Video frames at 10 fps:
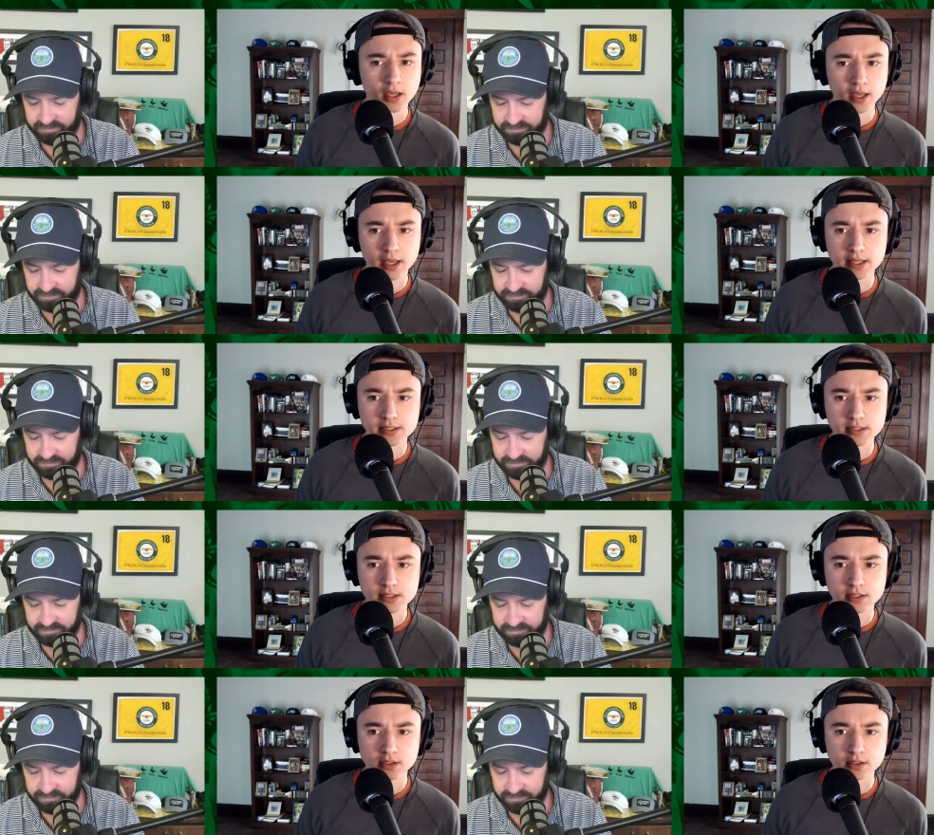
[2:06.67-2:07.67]

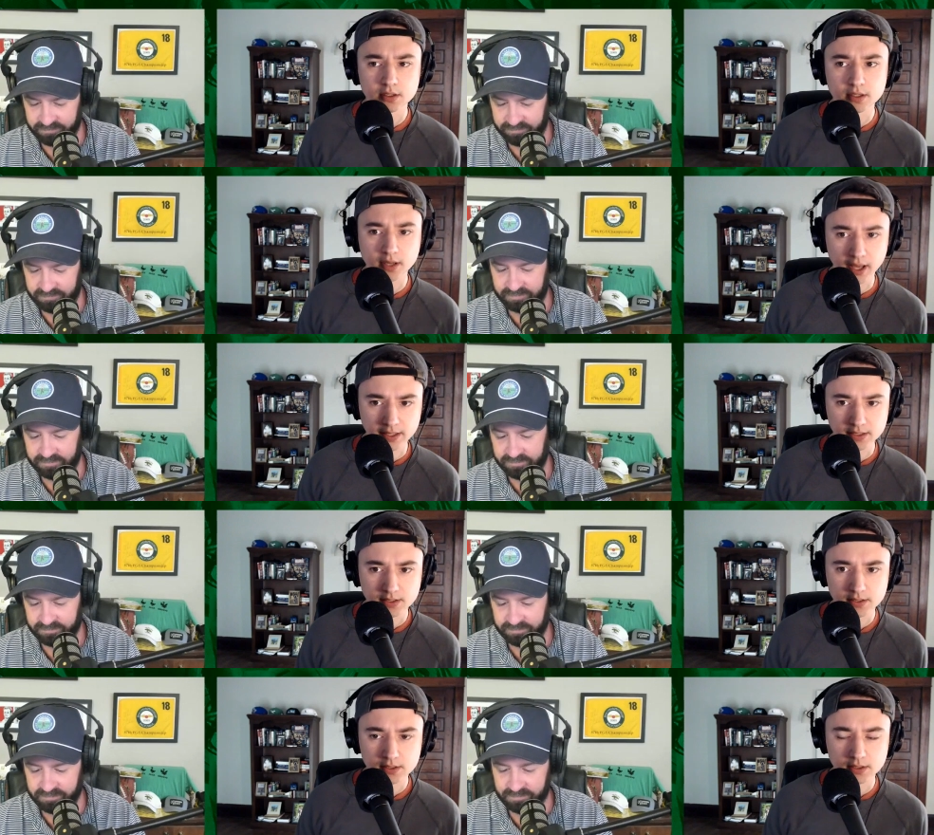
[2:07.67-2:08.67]
Speaker 1: is
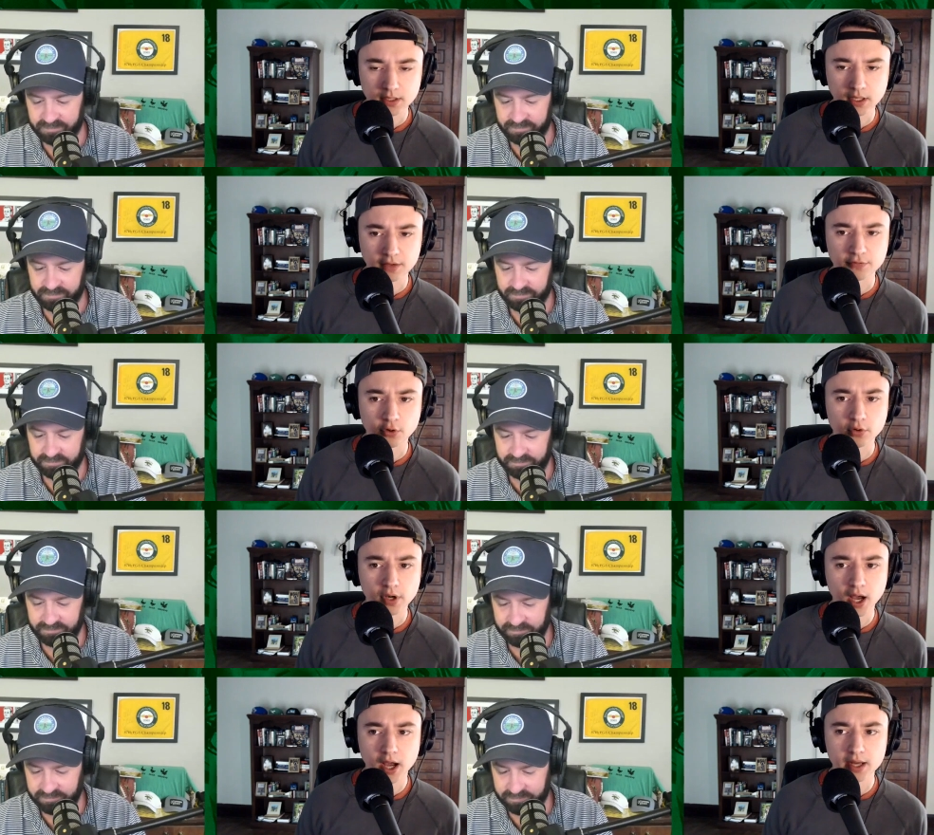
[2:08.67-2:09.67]
nice if you're
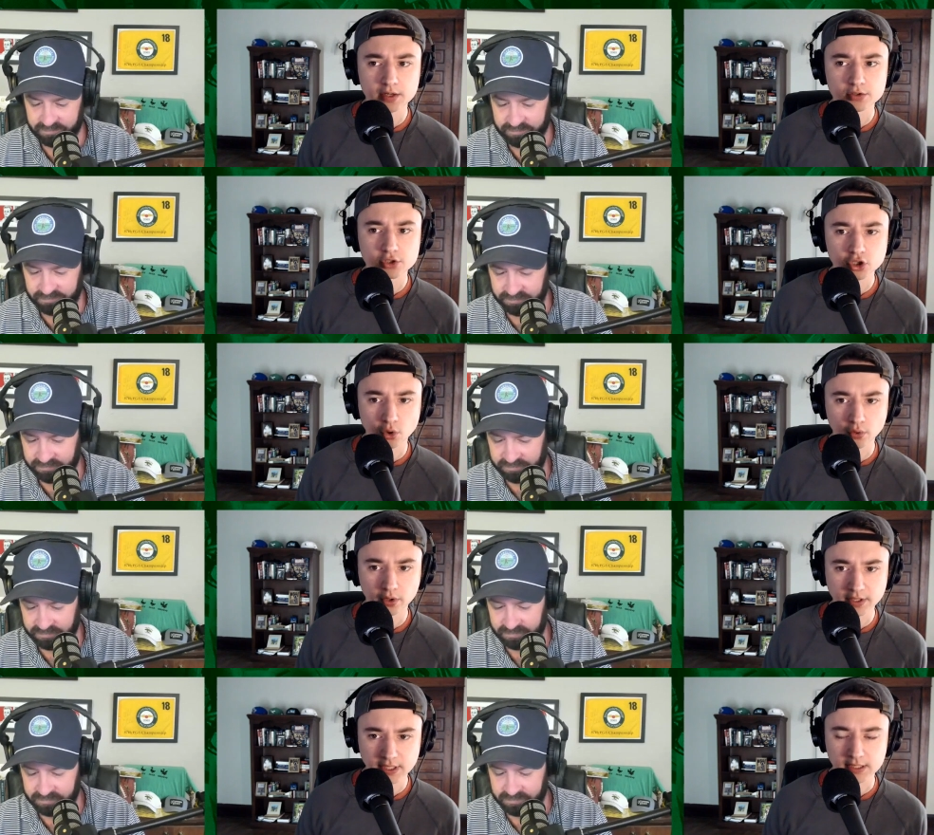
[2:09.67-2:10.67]
not sold
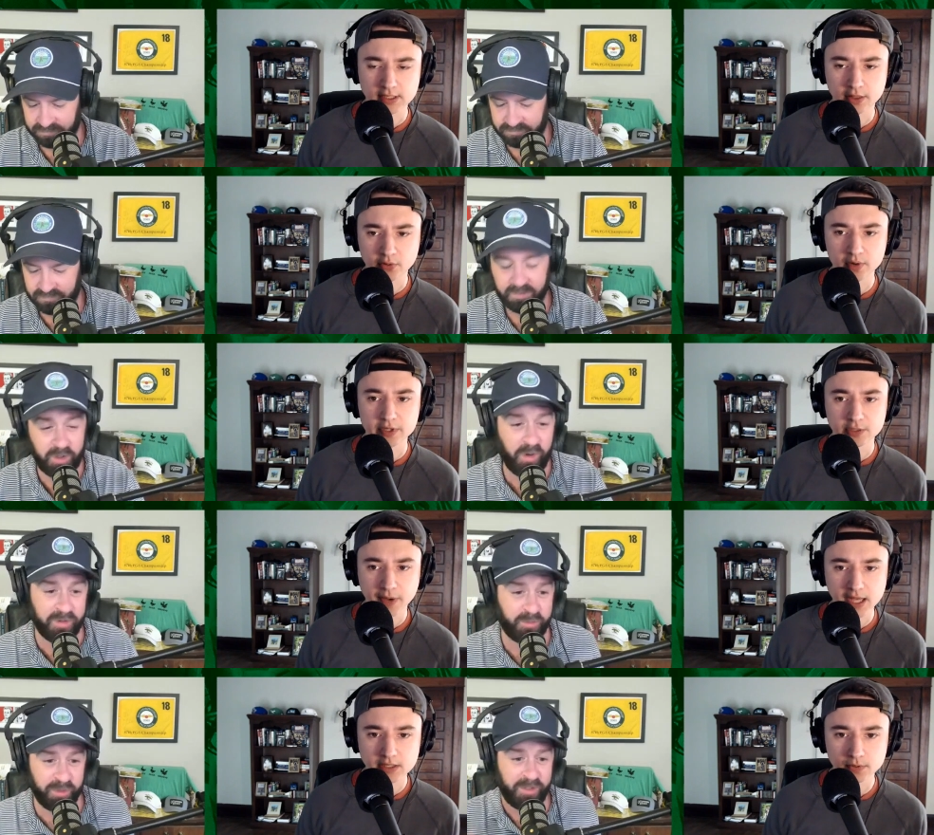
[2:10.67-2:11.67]
on Texas at three. But you know
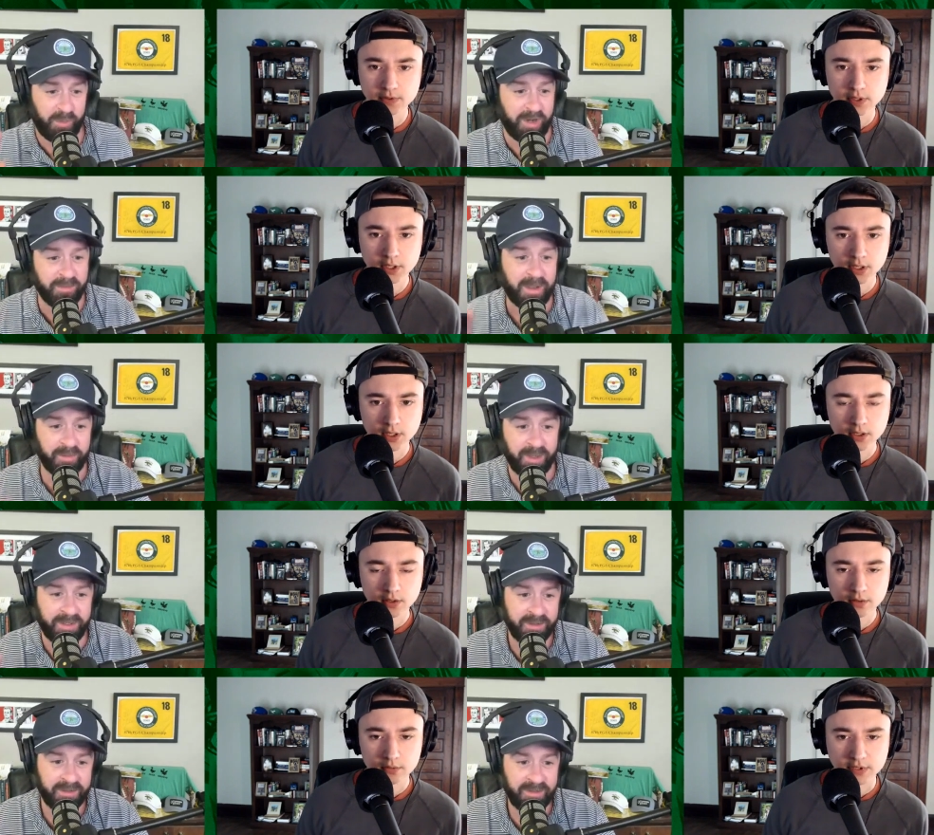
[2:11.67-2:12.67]
what's really weird,
Speaker 2: by the way?
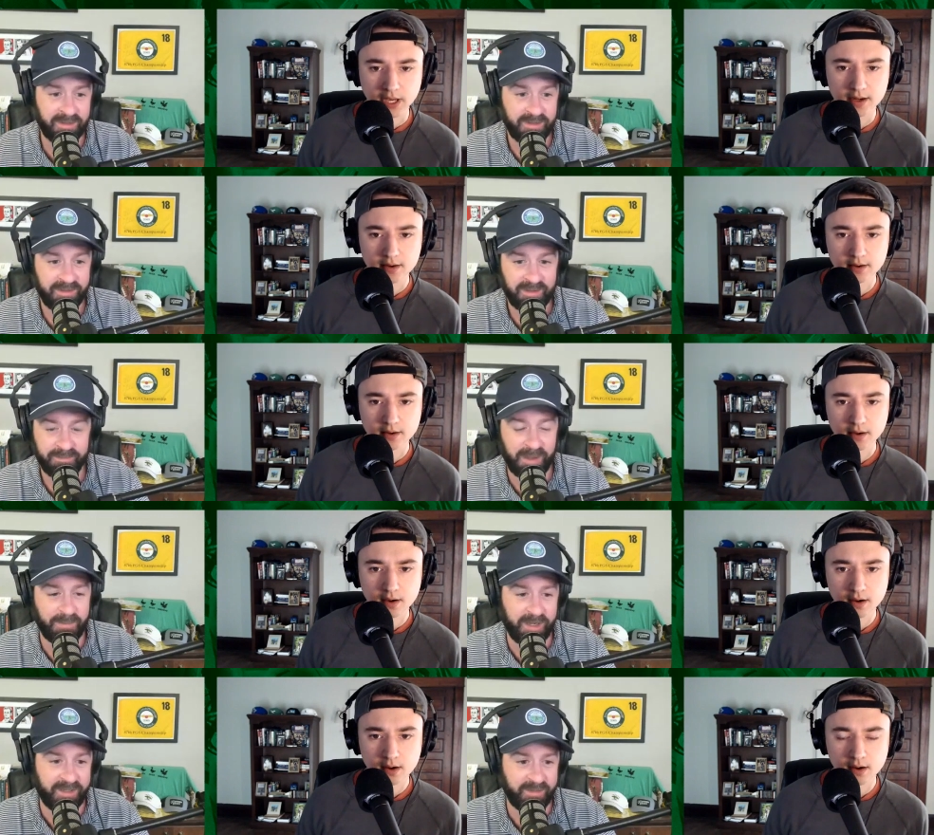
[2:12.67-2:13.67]
What's that? My
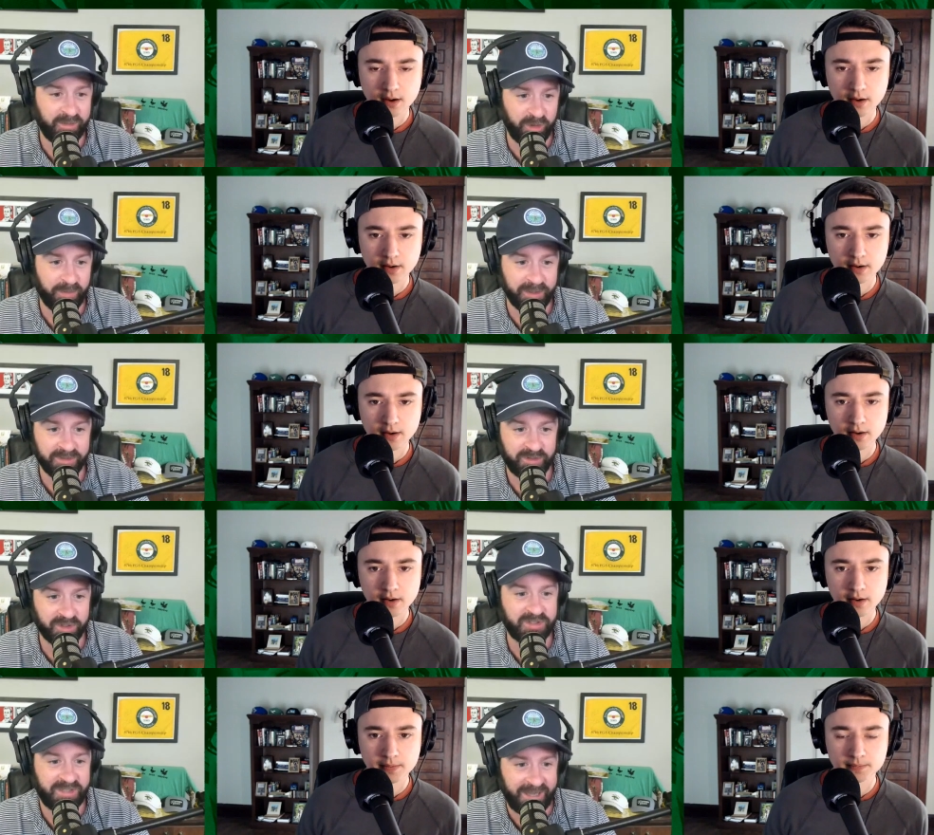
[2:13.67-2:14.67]
buddy Newman
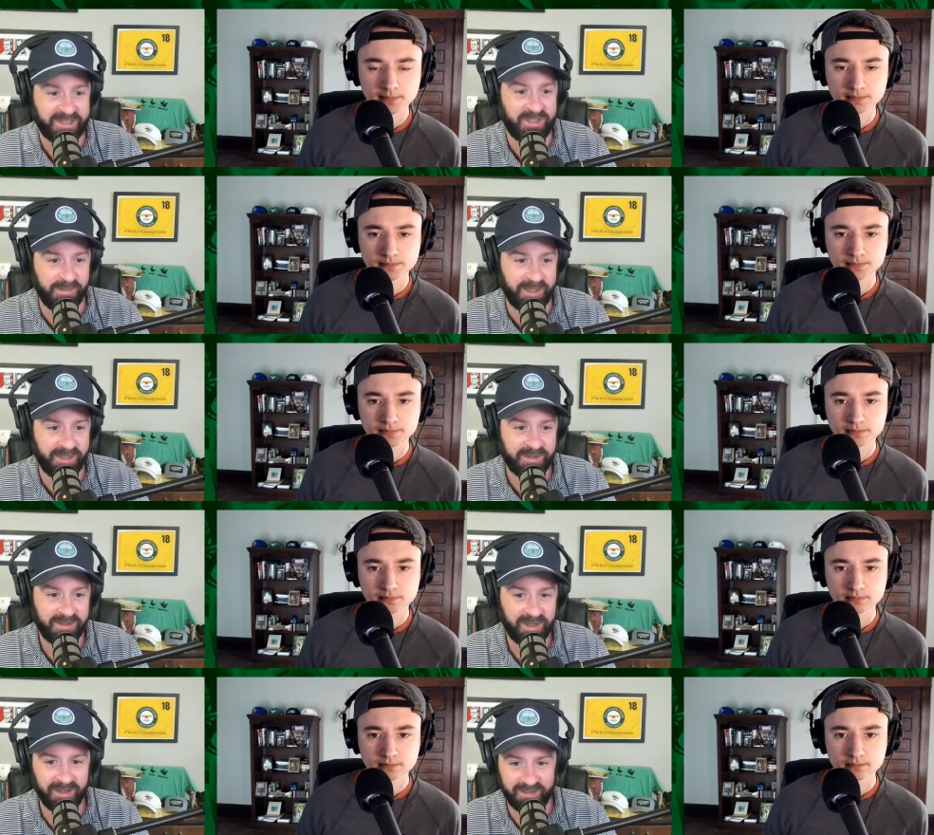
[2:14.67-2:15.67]
just texted me
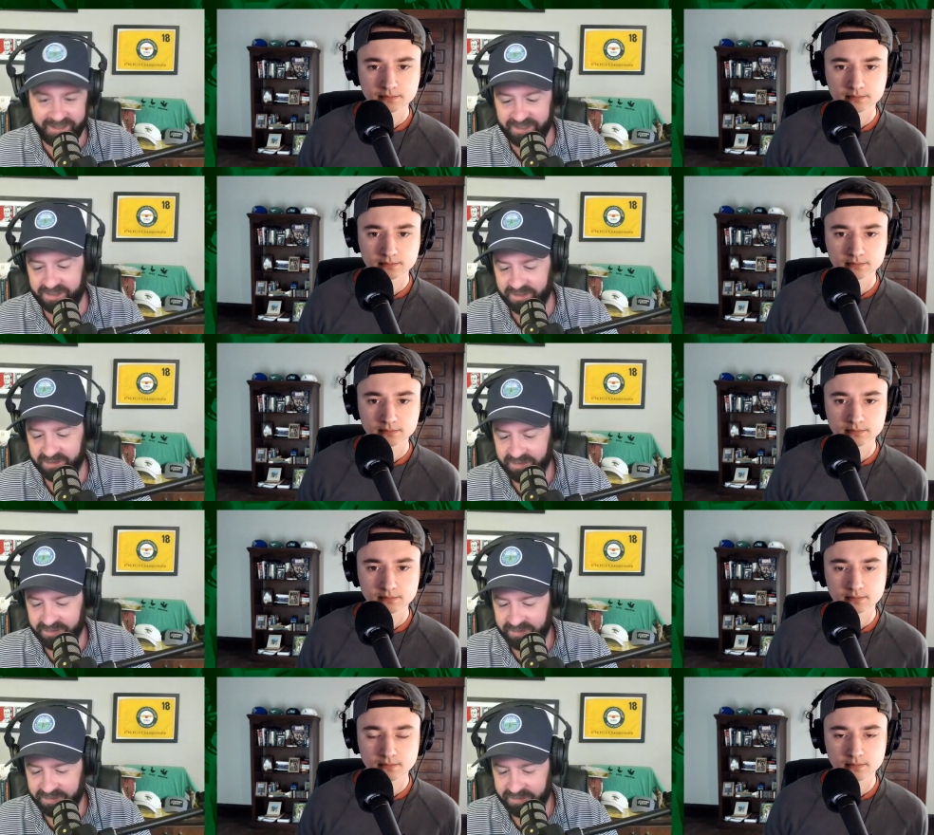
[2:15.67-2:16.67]
a link
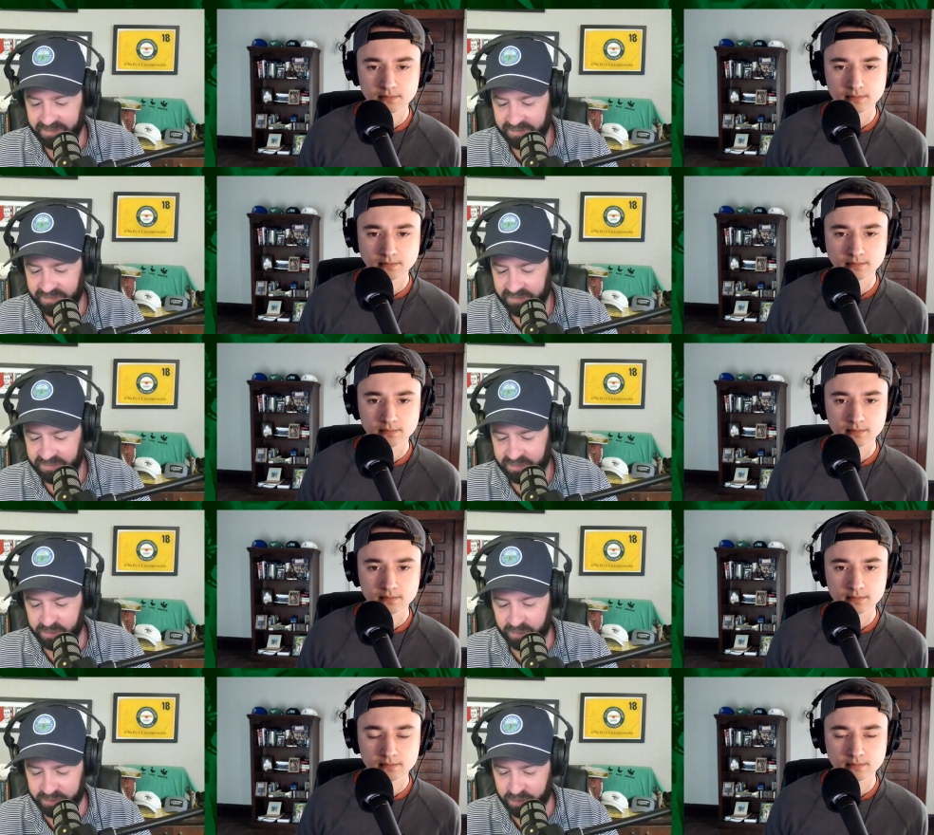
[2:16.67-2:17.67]

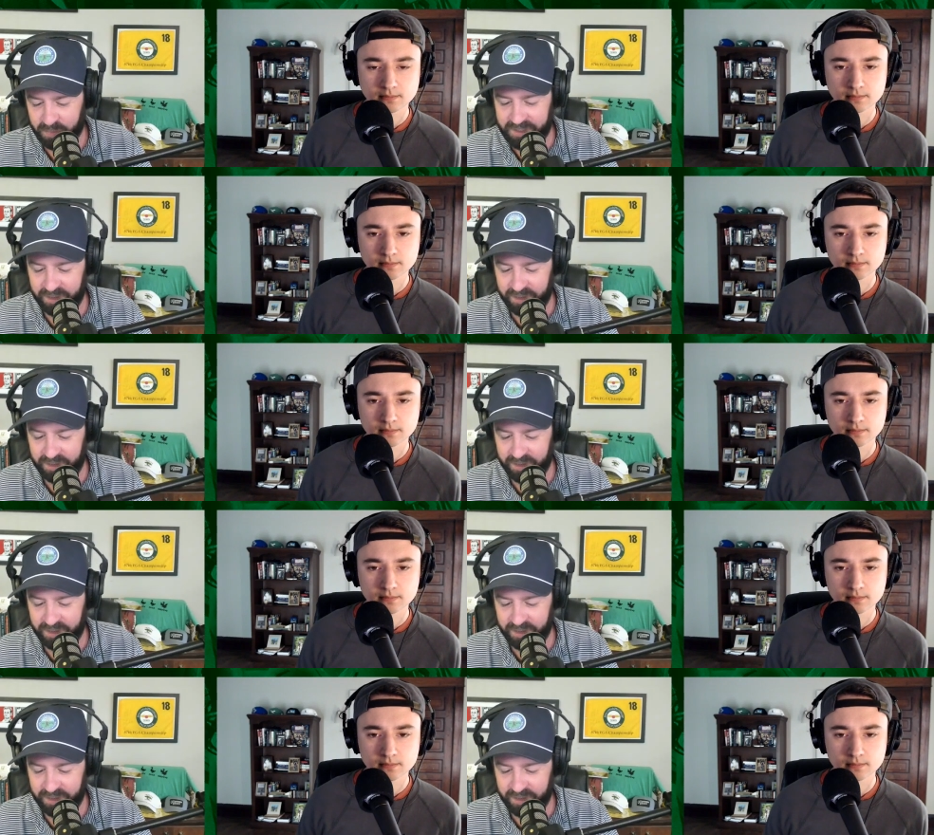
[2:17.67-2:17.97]
to a tweet